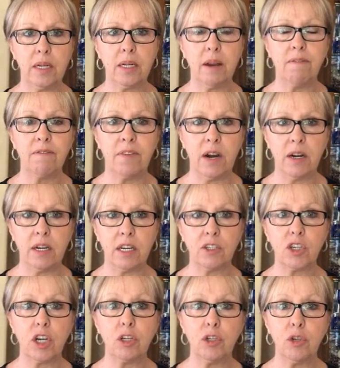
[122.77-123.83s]
in
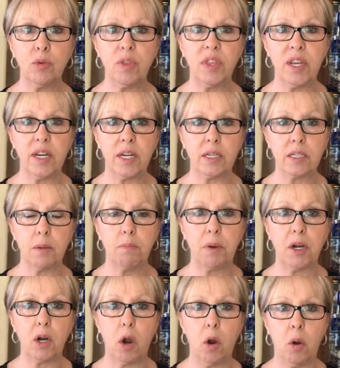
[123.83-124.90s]
varnish to thin it,
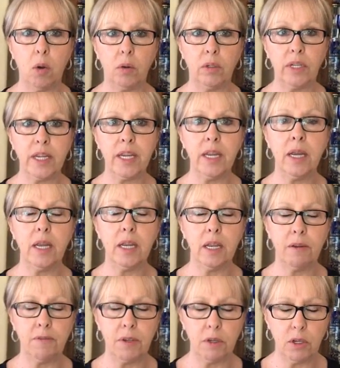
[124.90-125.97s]
but only
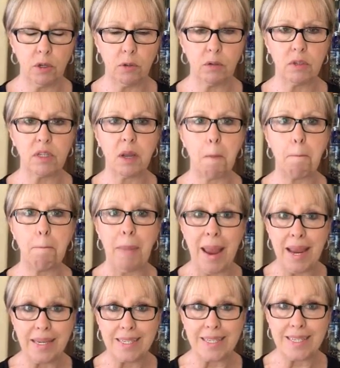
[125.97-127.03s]
if you use
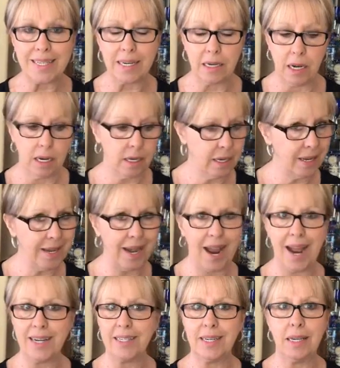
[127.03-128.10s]
paints,
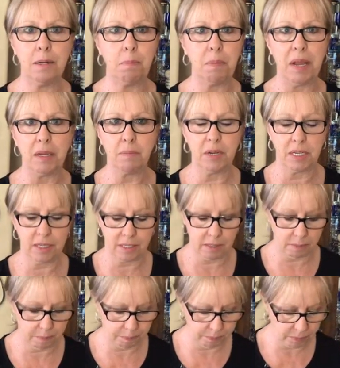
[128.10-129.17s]
not in
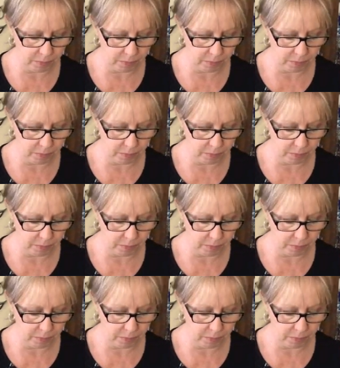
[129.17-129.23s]
pigments.